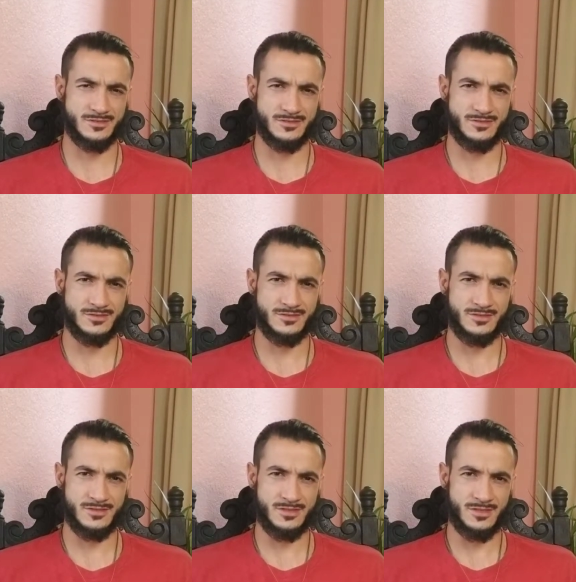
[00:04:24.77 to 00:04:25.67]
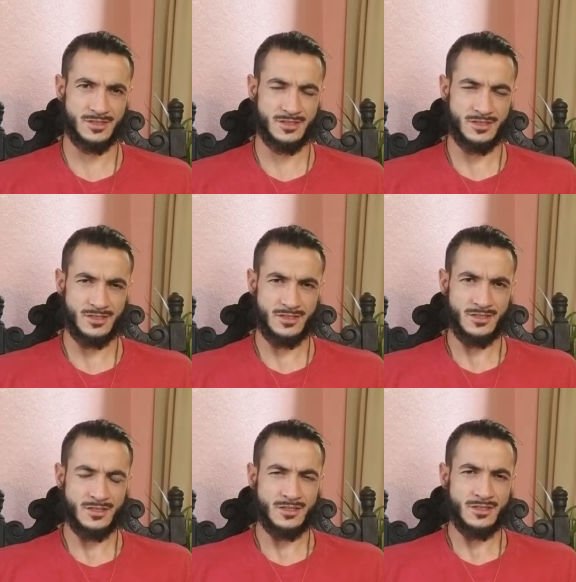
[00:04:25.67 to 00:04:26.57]

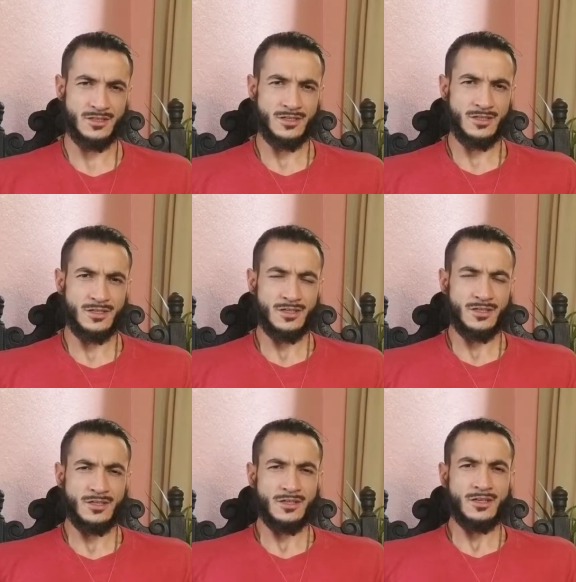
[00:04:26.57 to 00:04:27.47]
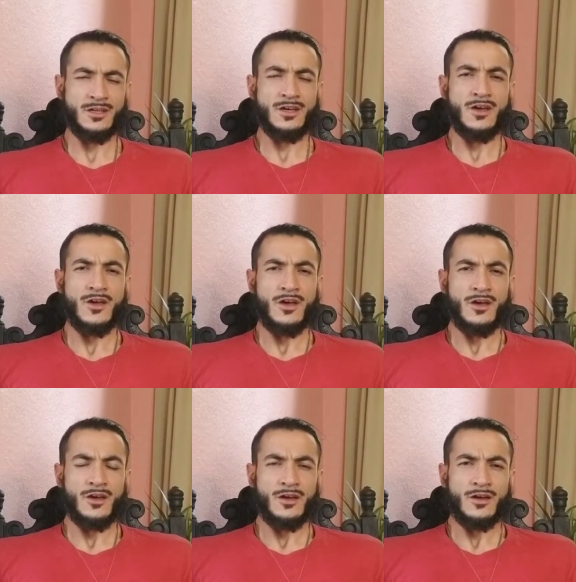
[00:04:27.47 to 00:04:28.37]

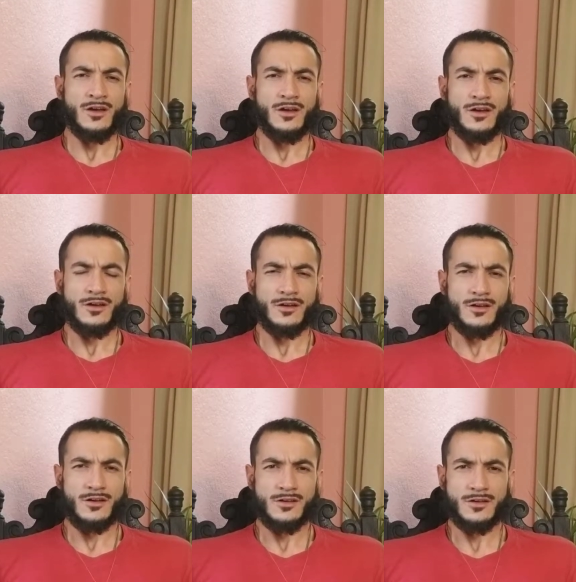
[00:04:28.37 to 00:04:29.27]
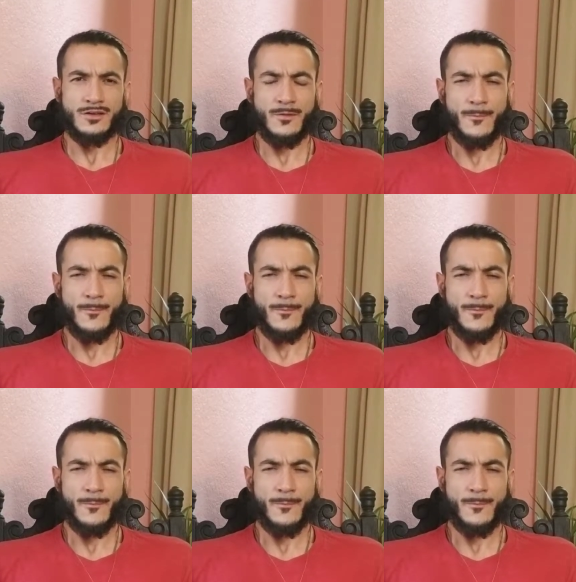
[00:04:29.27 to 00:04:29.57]
No one is speaking in this clip.